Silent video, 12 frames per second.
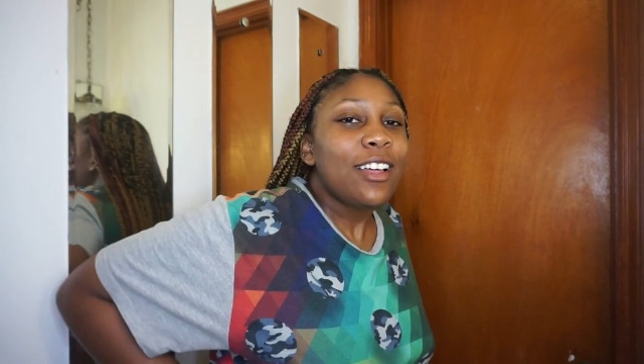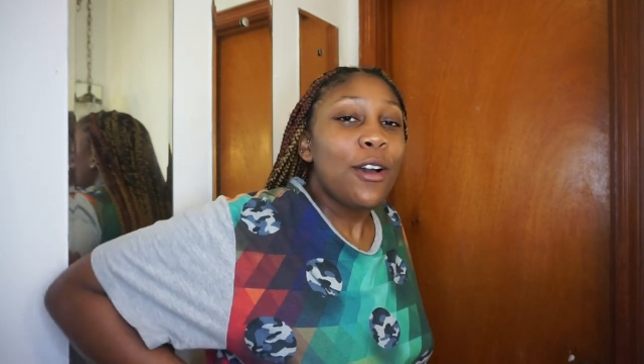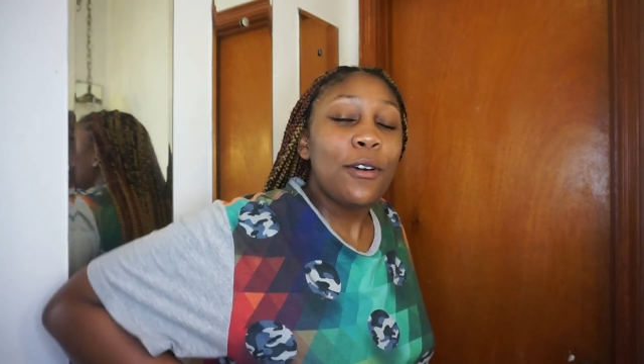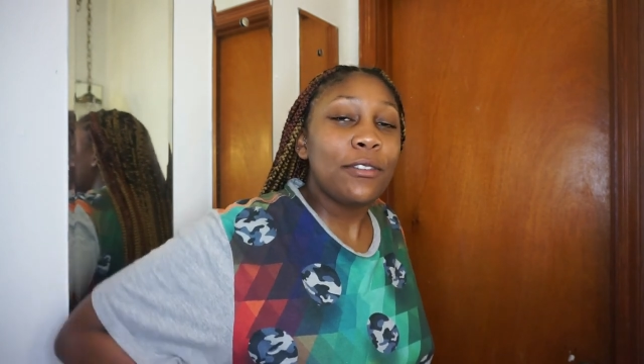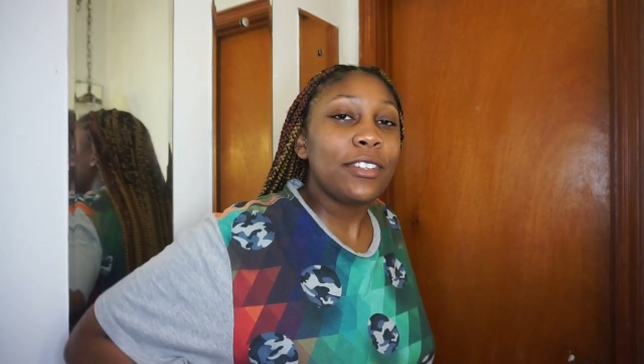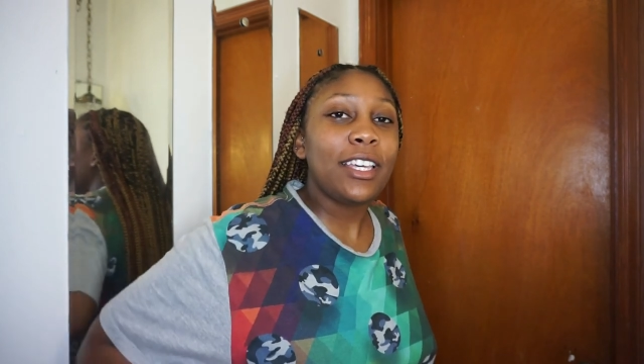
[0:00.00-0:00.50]

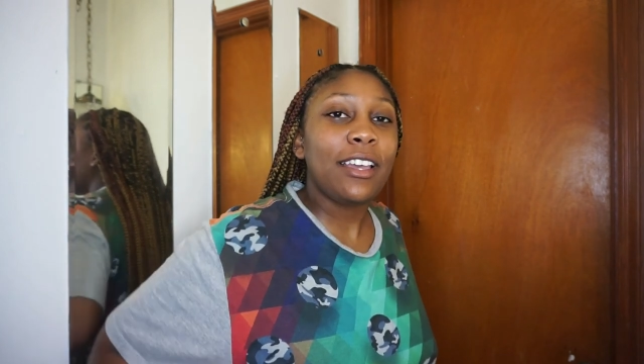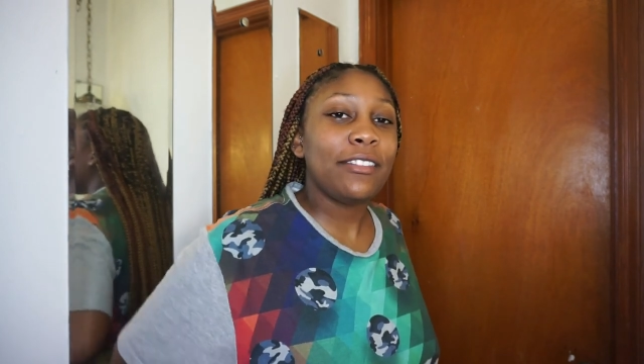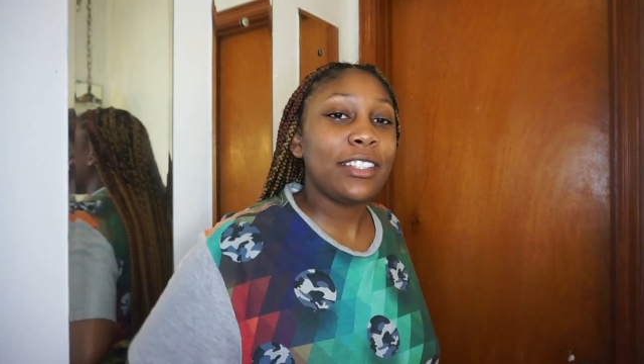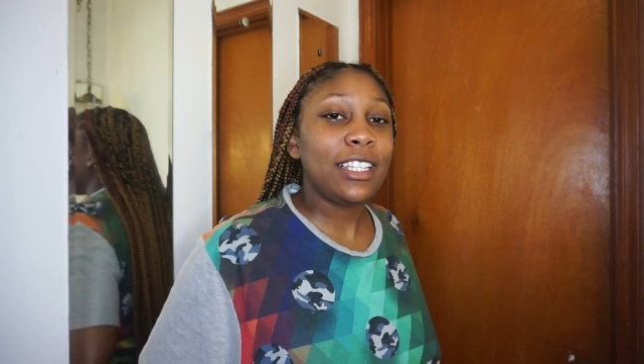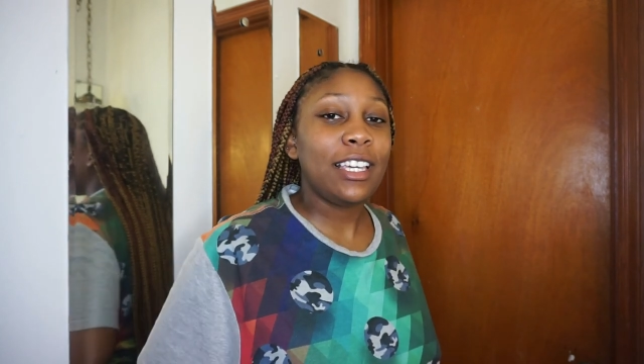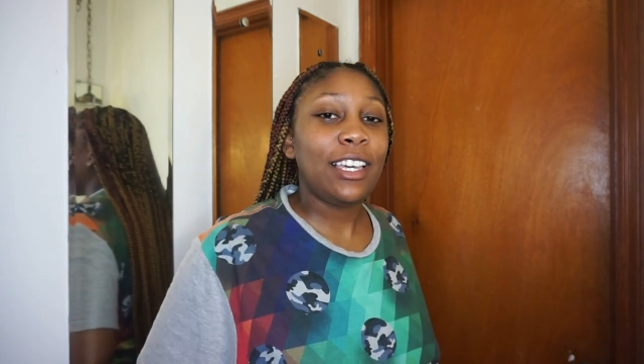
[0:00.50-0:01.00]
hopefully
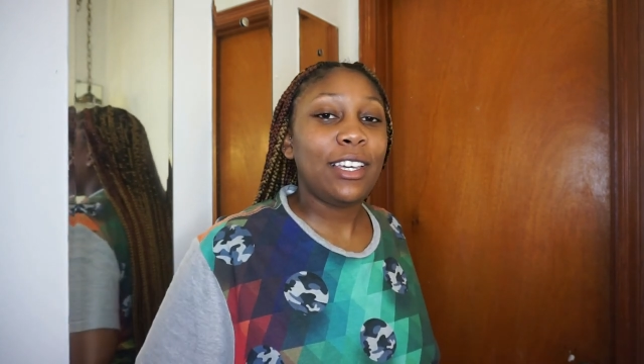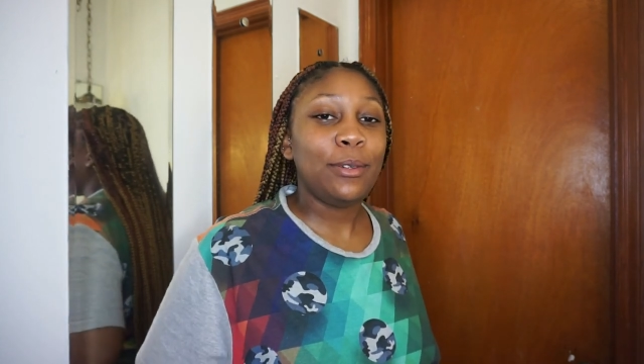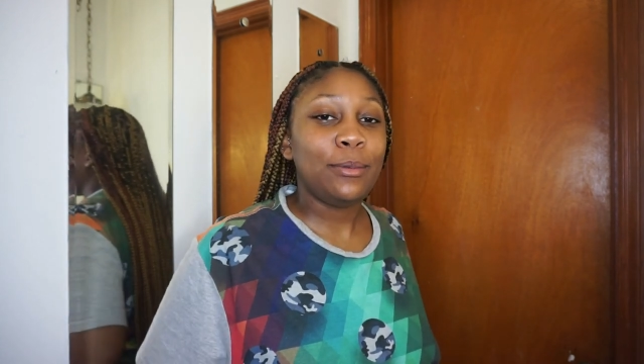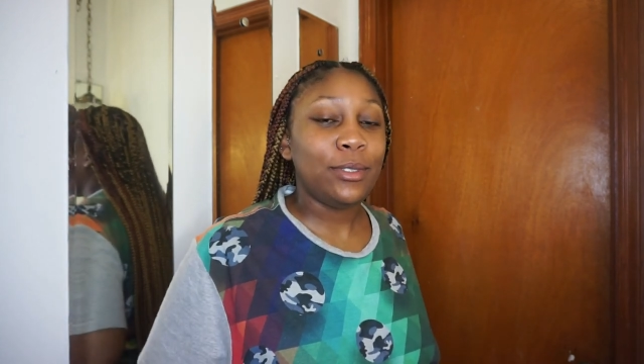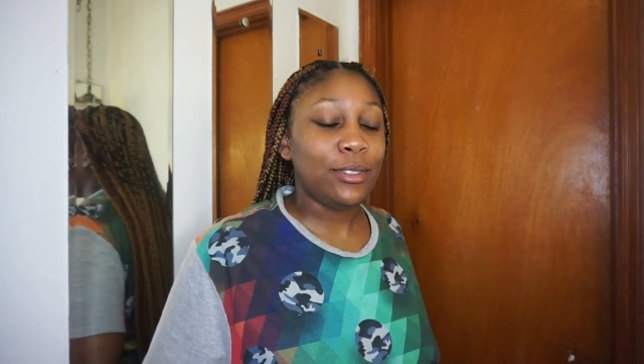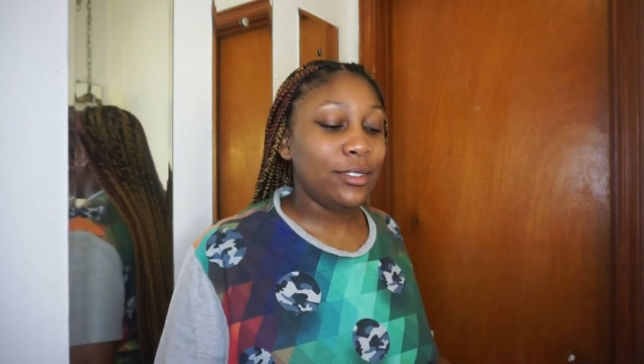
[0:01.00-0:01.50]
everything
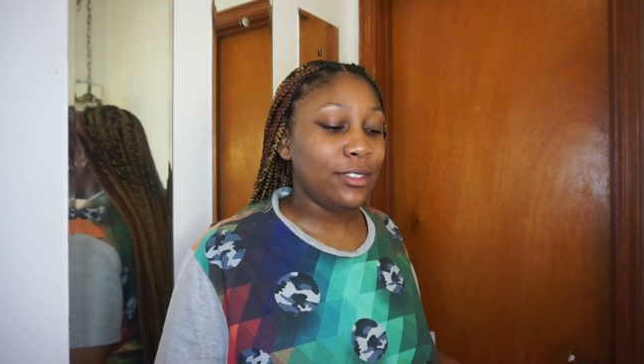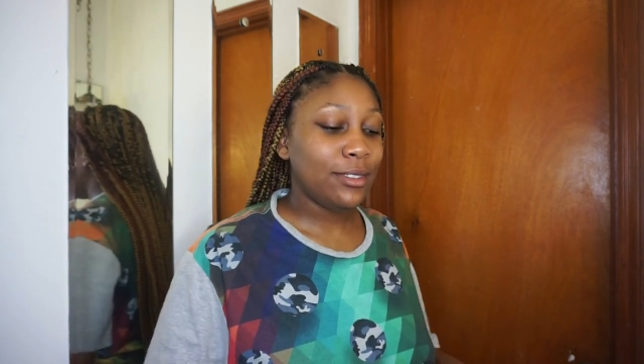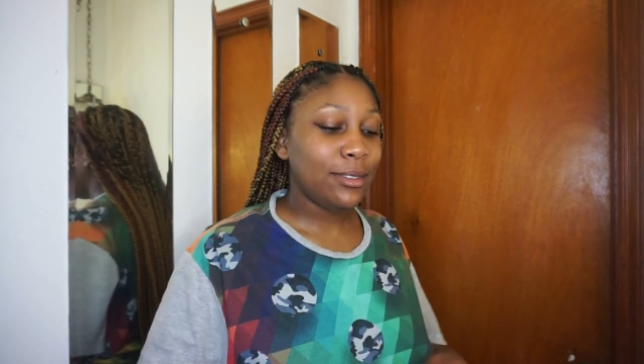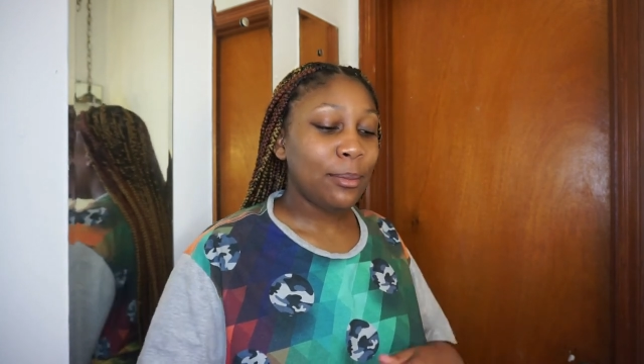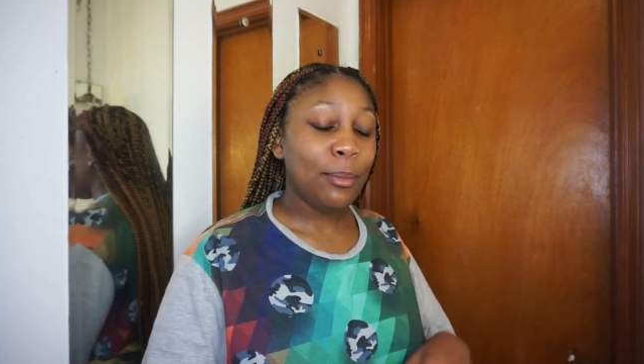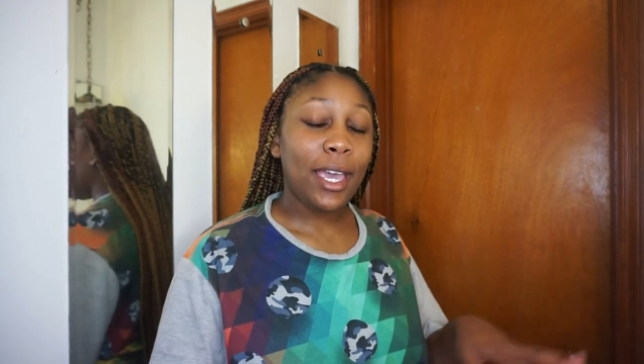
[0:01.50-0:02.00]
will
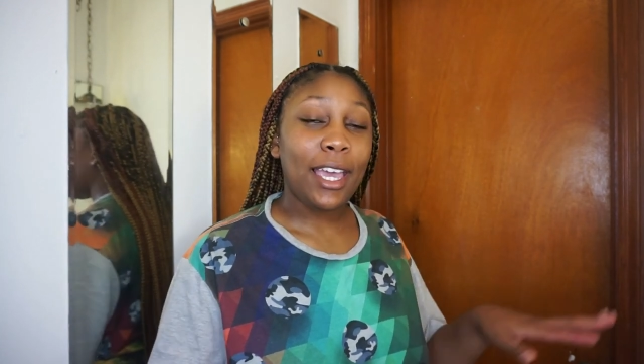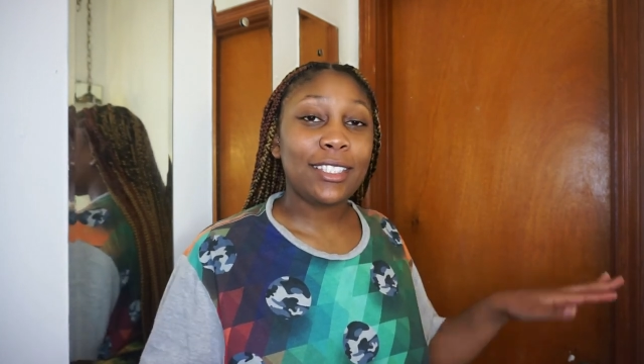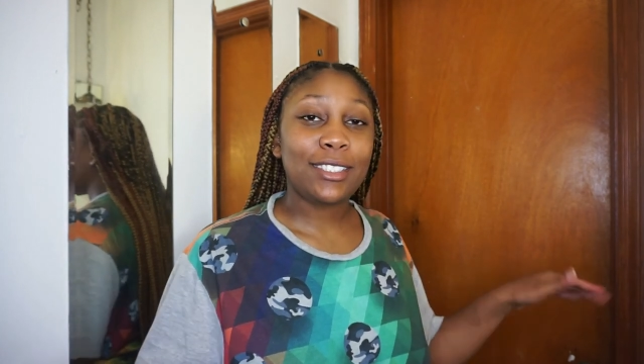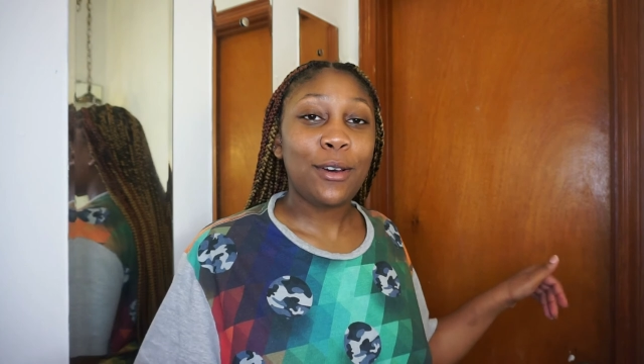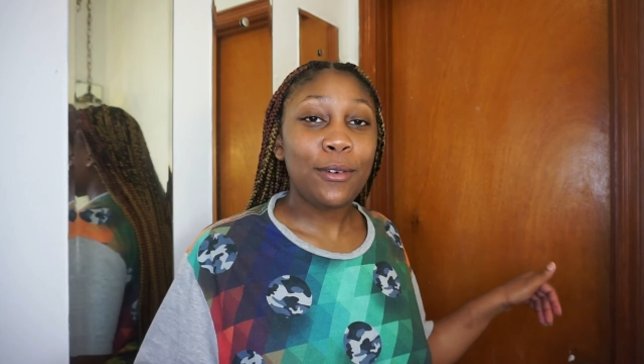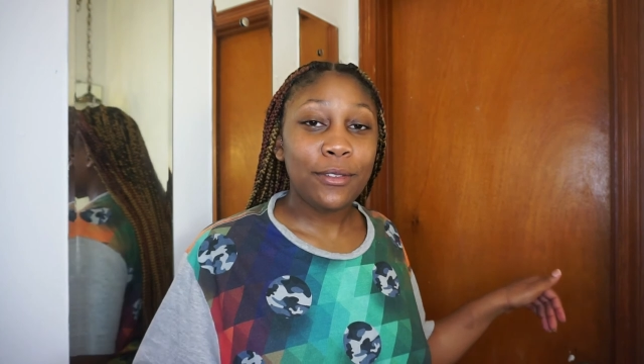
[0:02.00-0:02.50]
pass
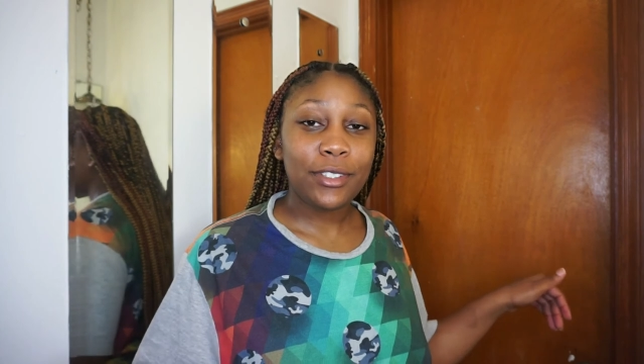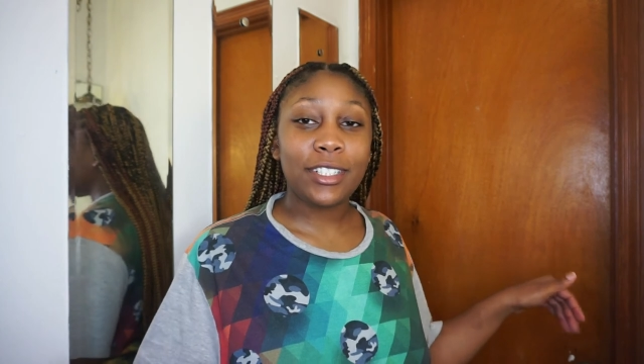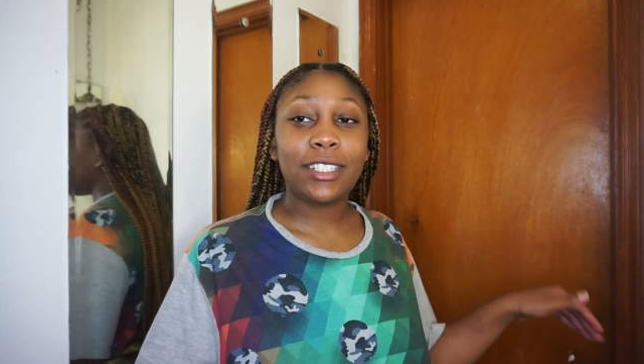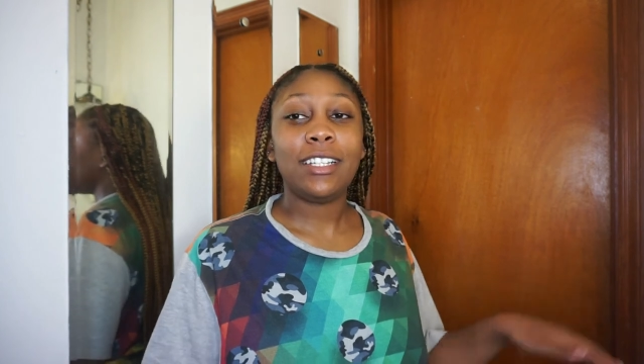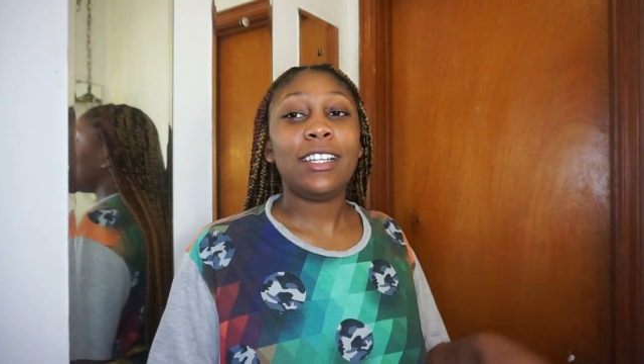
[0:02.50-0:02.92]
over.